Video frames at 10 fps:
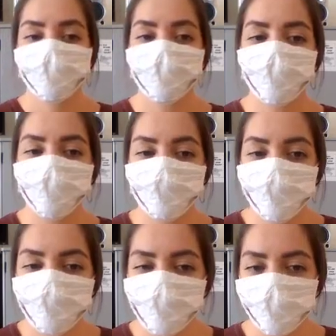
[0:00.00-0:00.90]
To all of
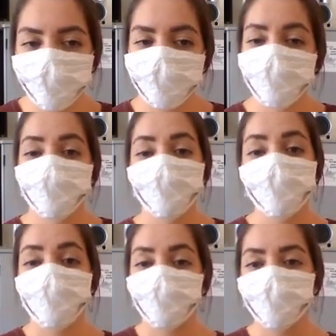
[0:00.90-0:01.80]
you joining us
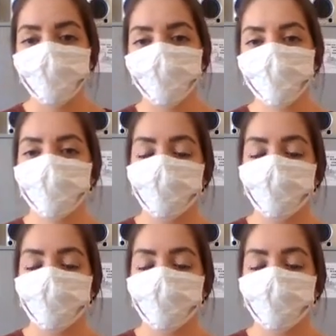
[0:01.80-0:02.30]
virtually,